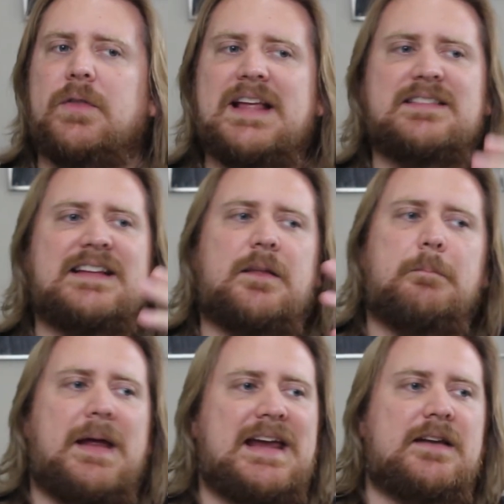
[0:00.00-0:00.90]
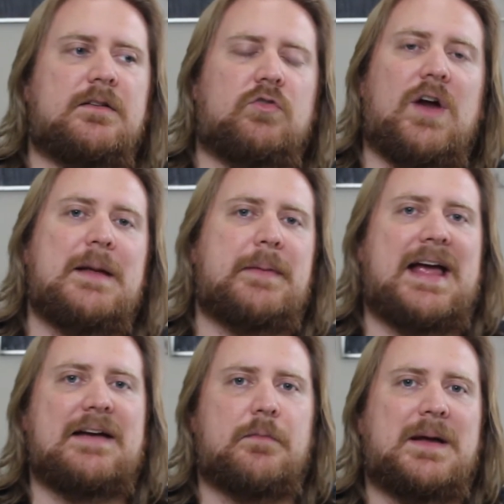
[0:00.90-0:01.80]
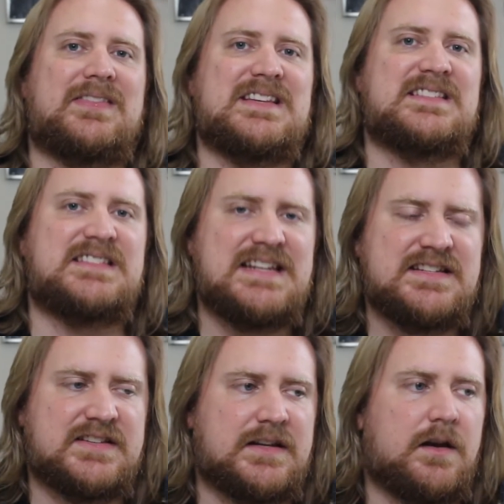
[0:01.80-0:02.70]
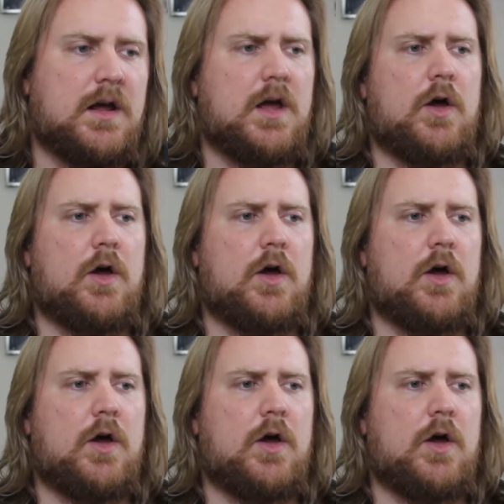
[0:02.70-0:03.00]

And that's like the main gripe I have about this season,